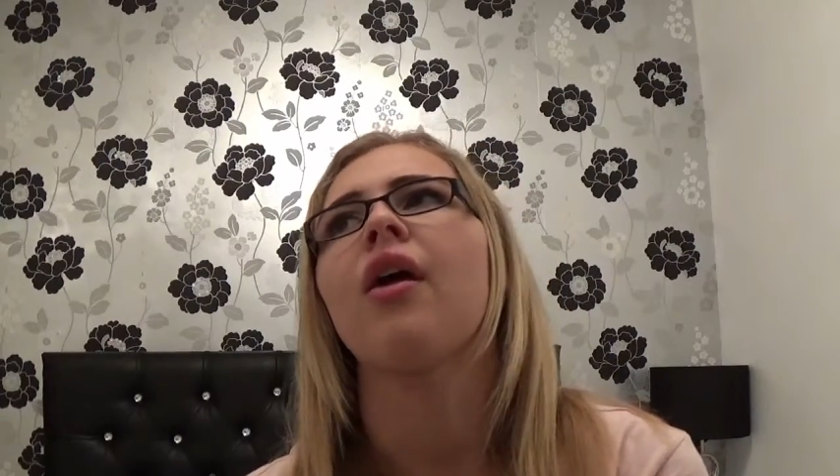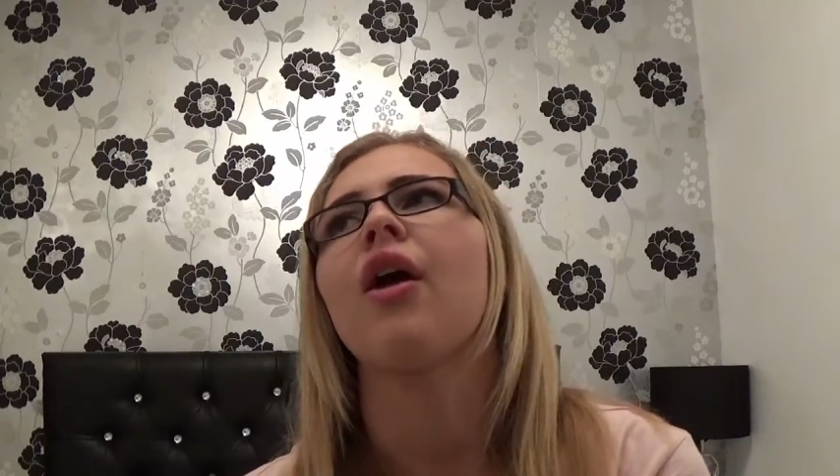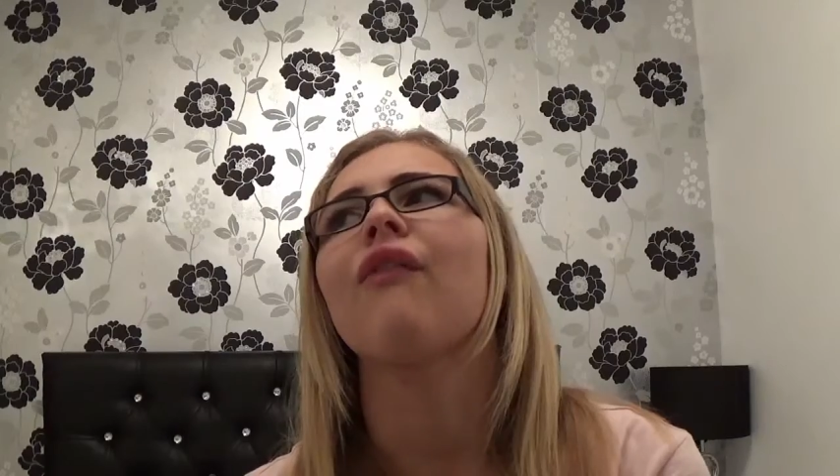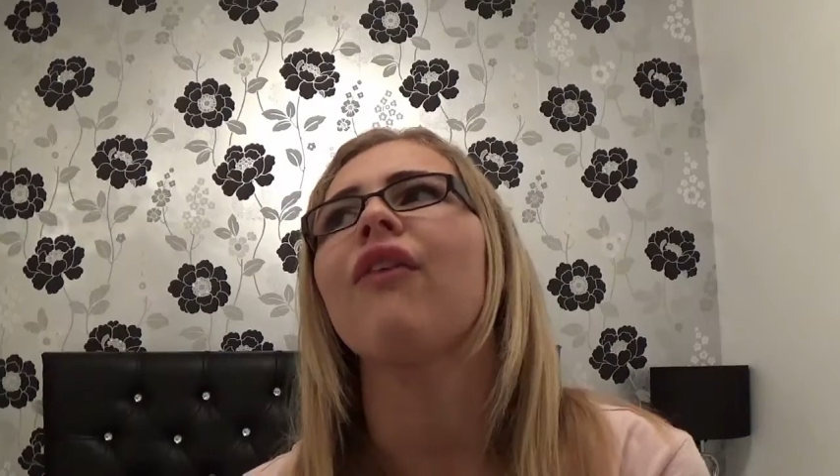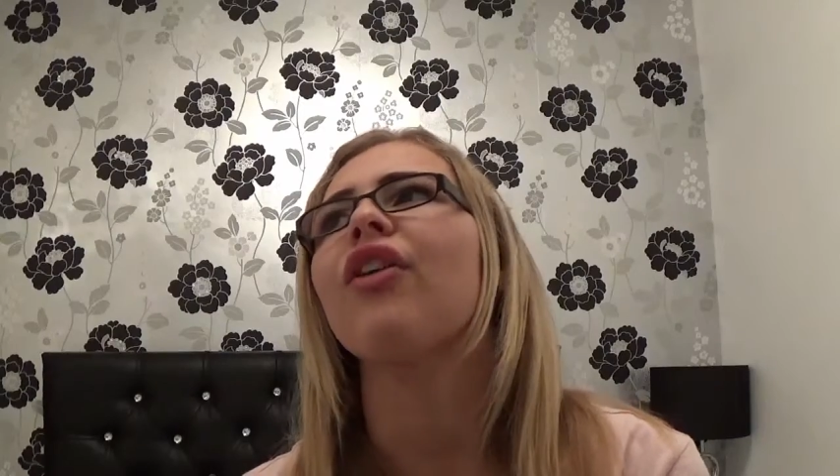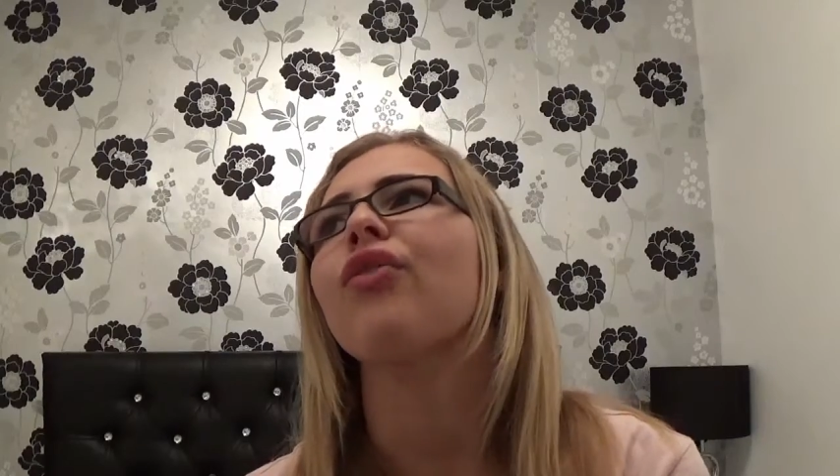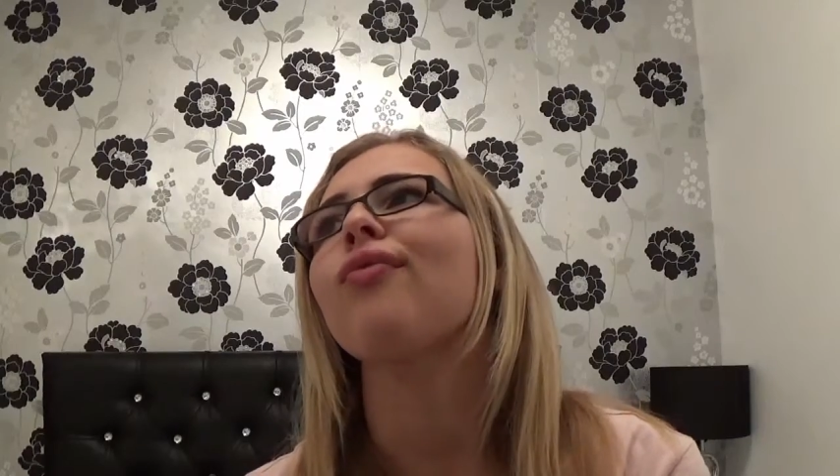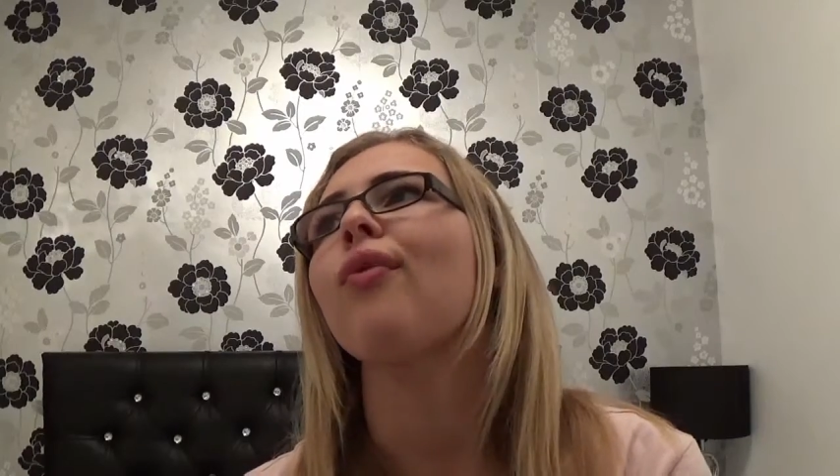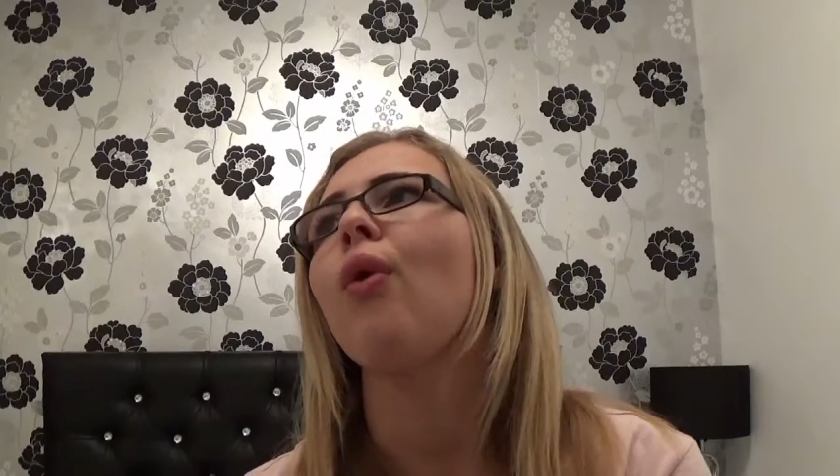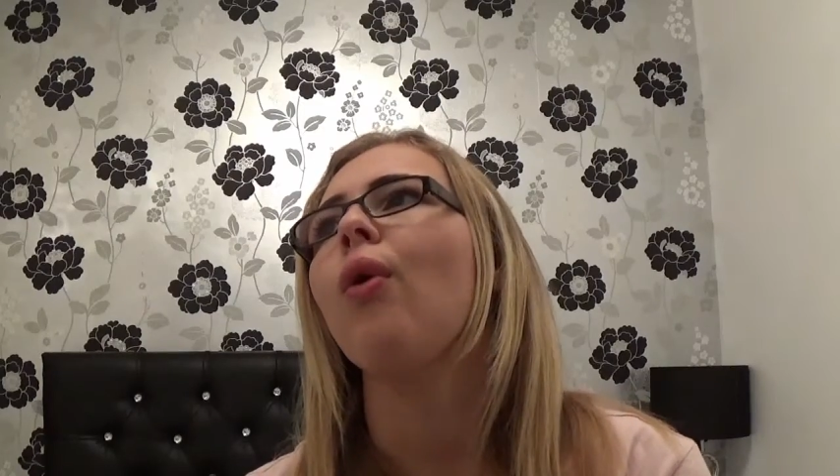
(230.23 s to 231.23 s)
I think it's
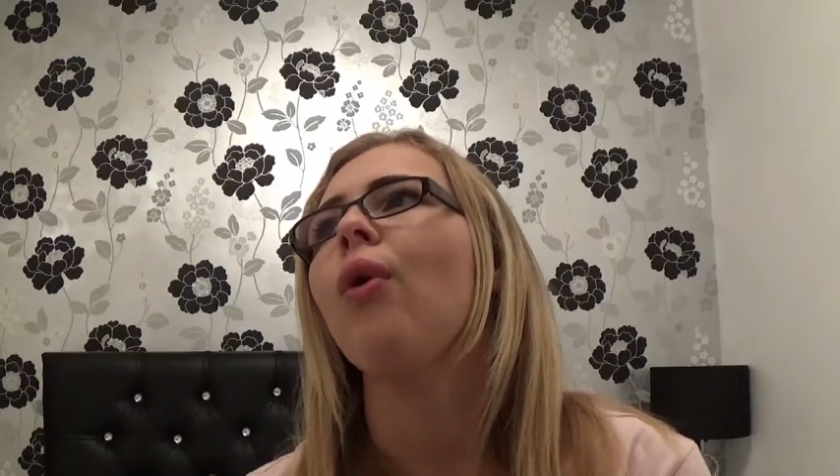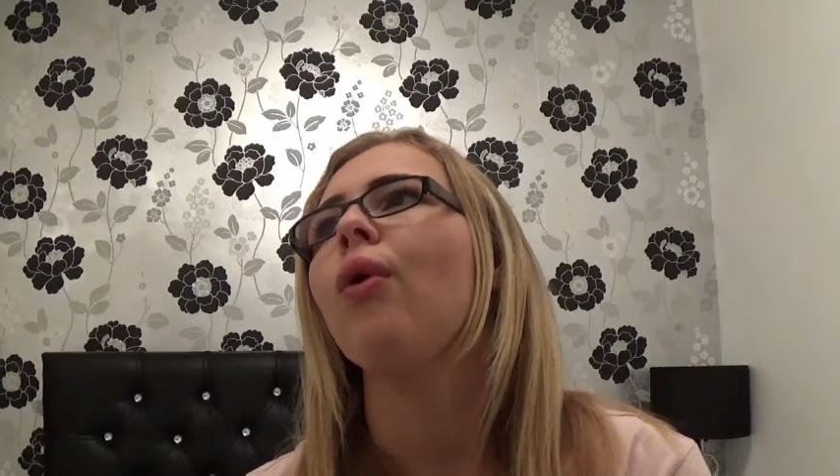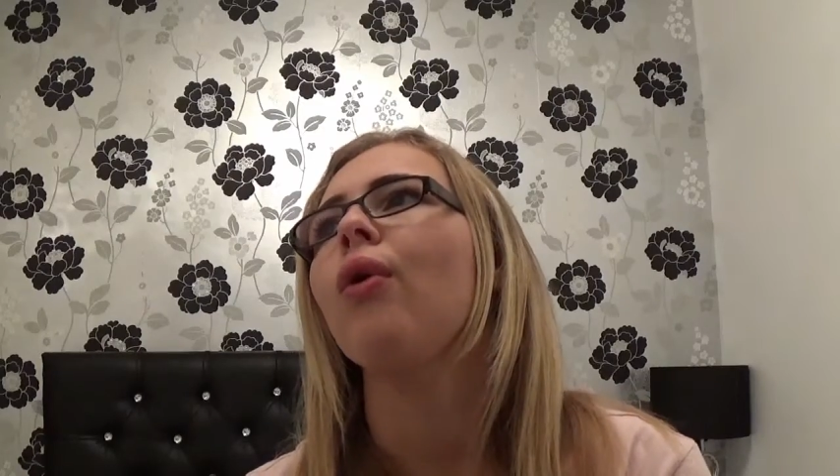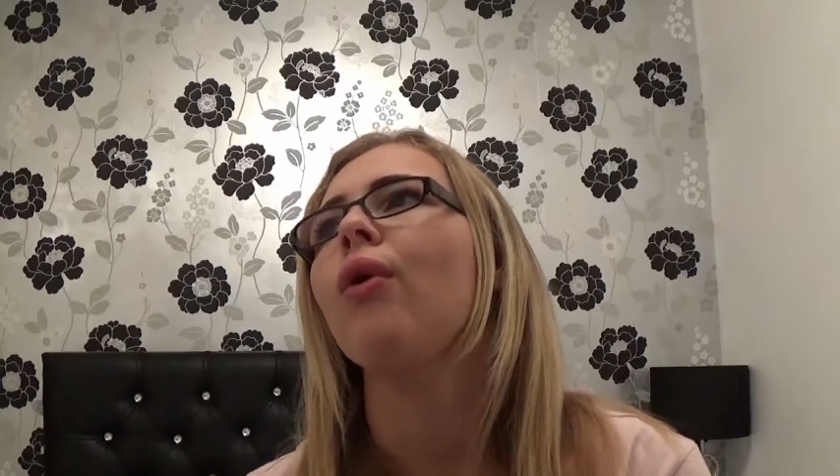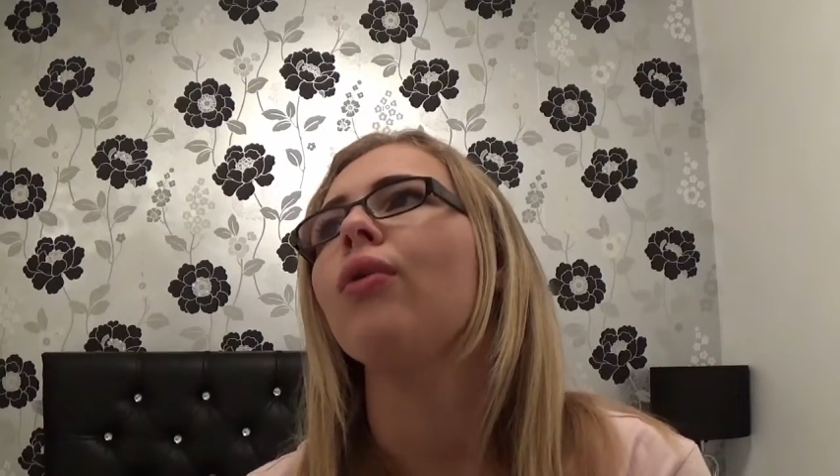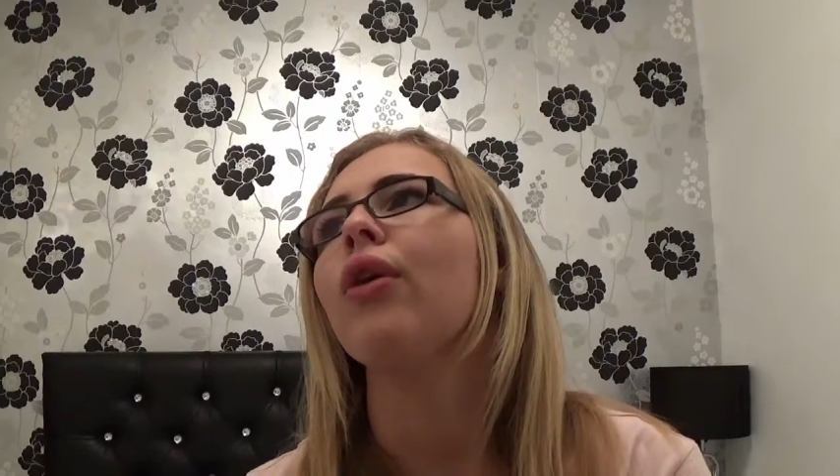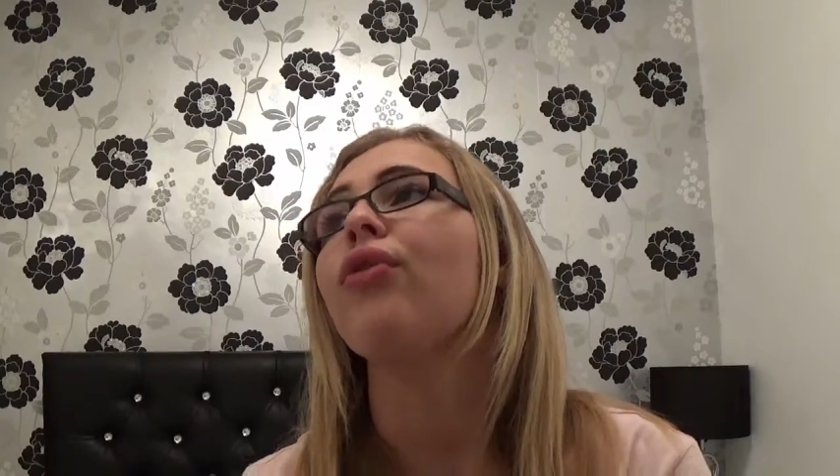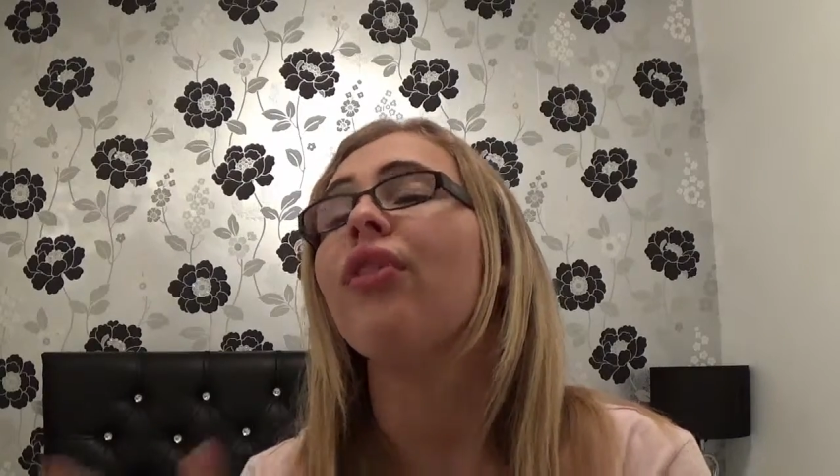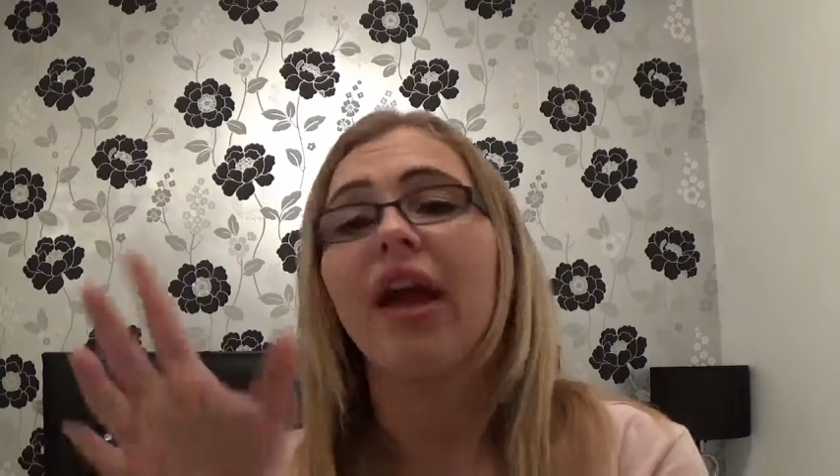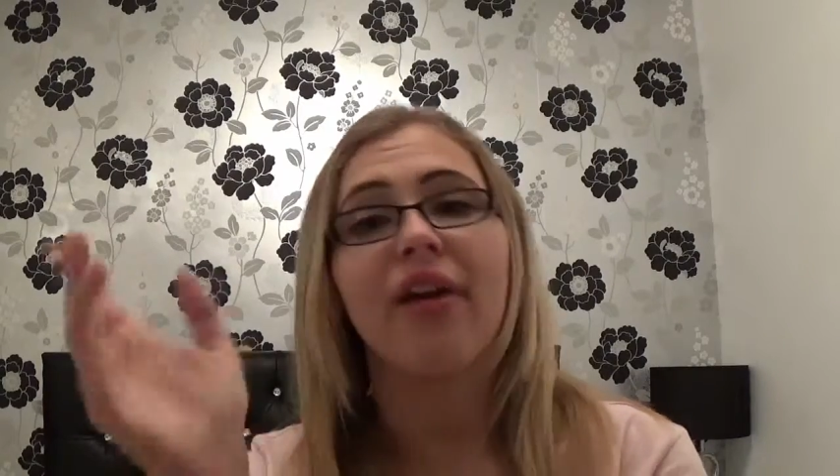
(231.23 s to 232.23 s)

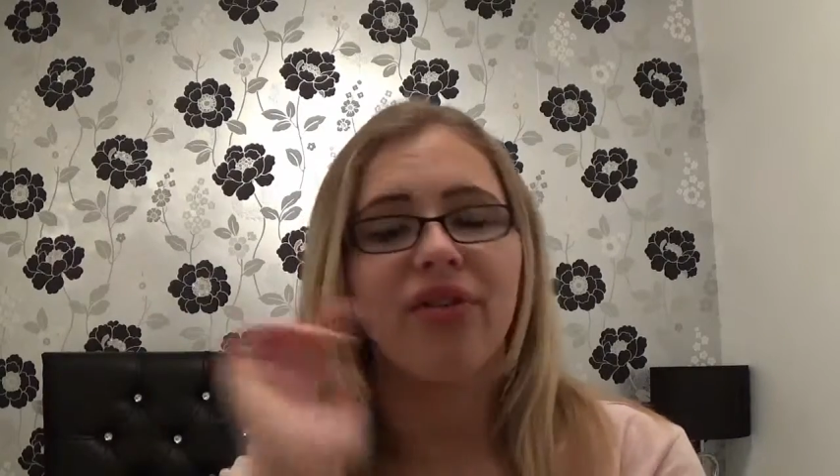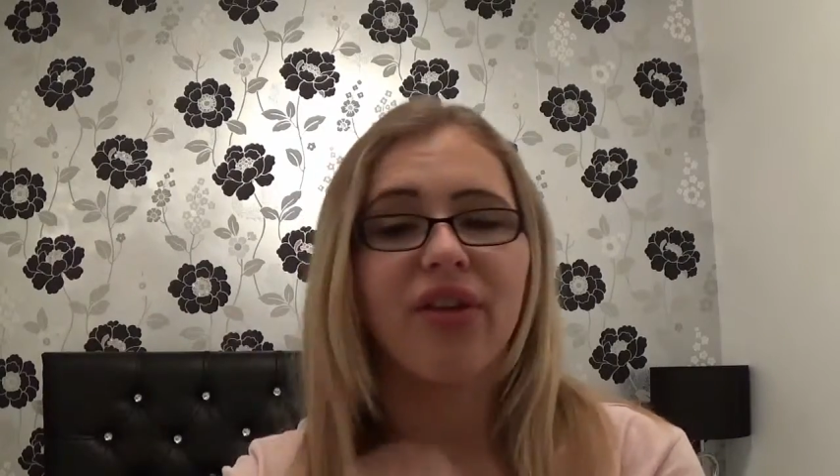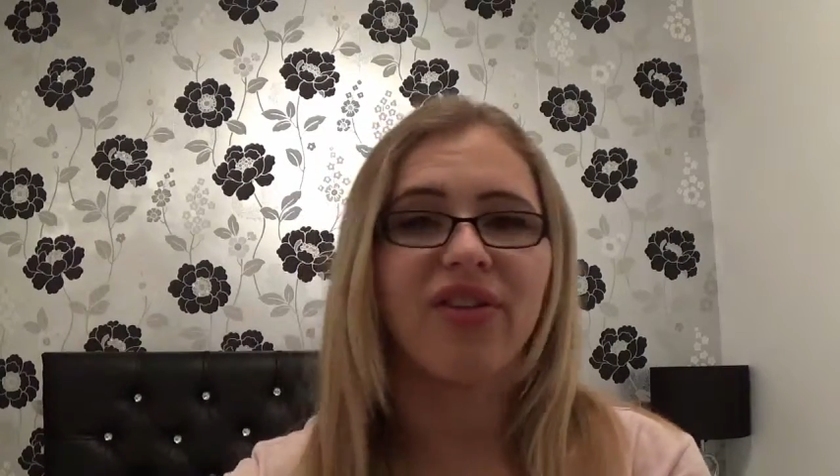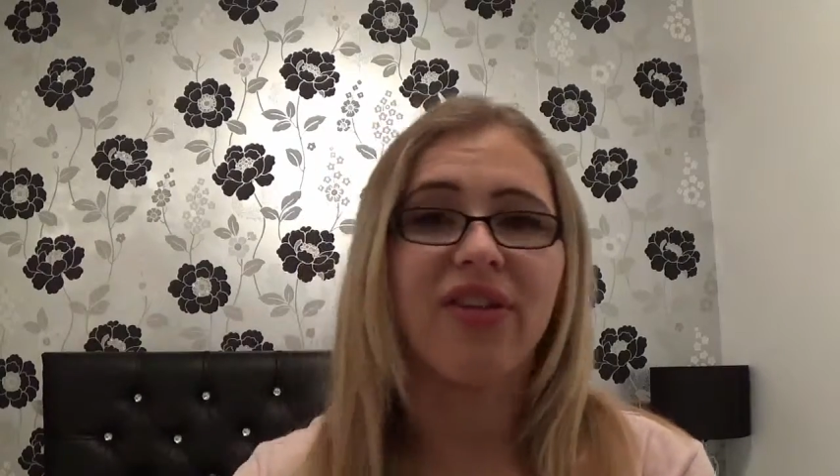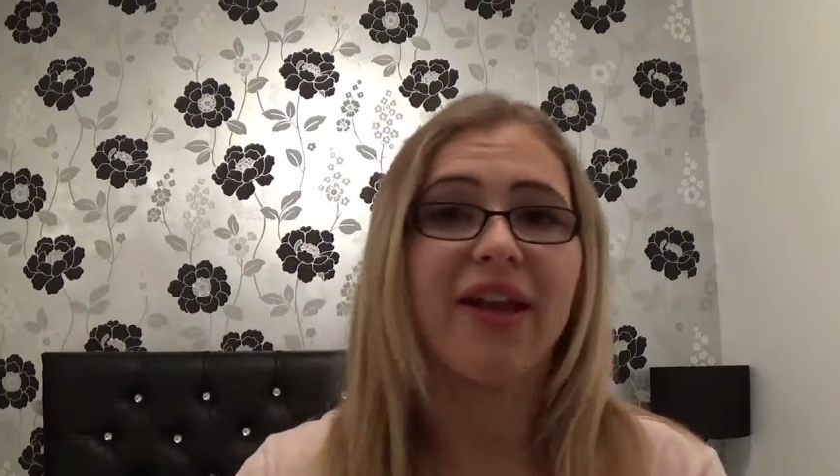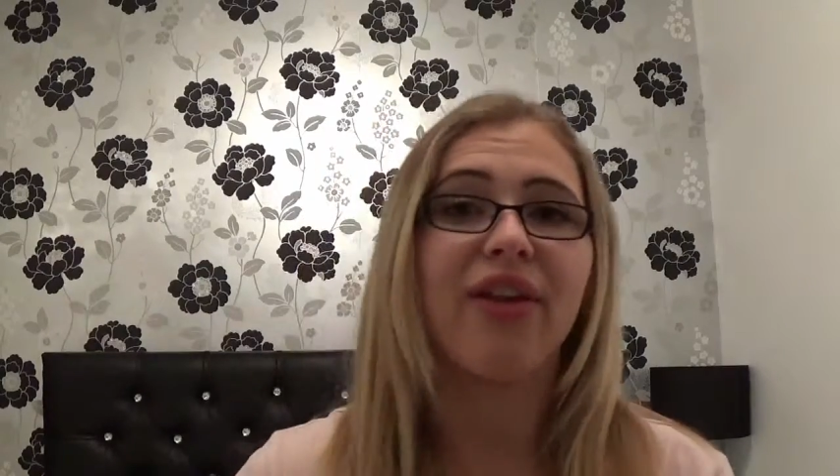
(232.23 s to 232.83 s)
6, isn't it?